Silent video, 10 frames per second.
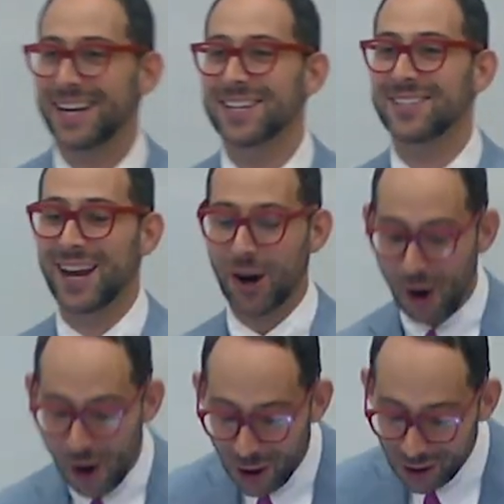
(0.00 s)
It is a
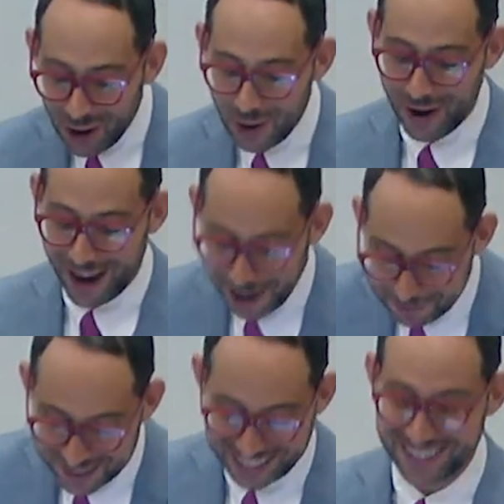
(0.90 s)
hollow,
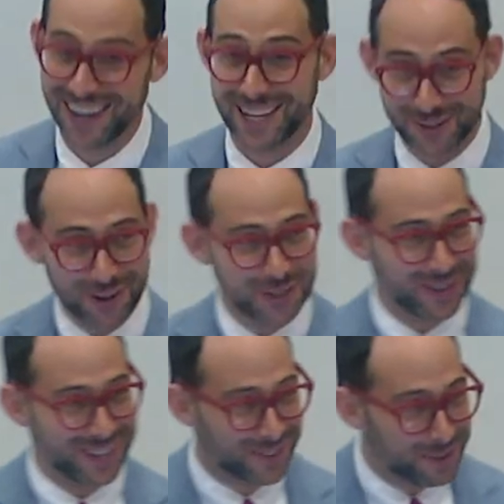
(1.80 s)
empty lie. I told you
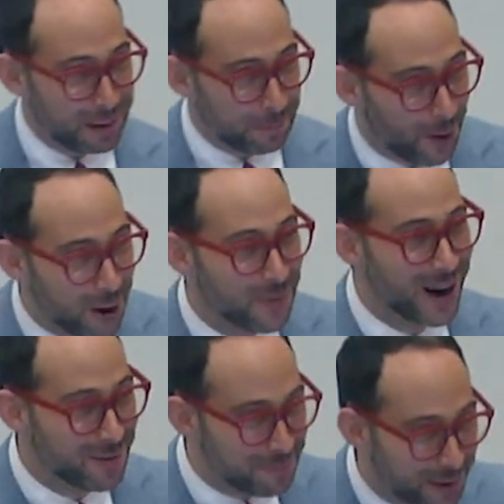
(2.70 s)
that there would be a part
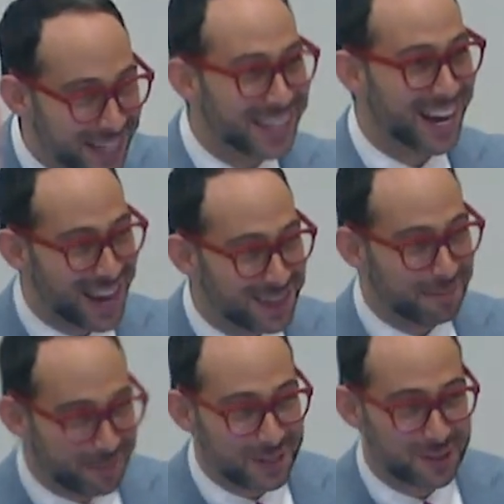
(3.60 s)
where I would bite the hand
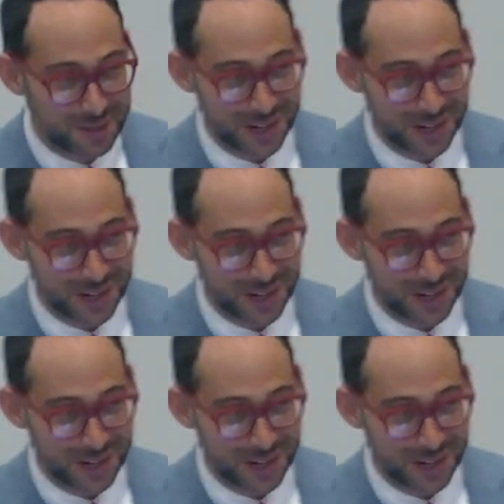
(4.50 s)
that feeds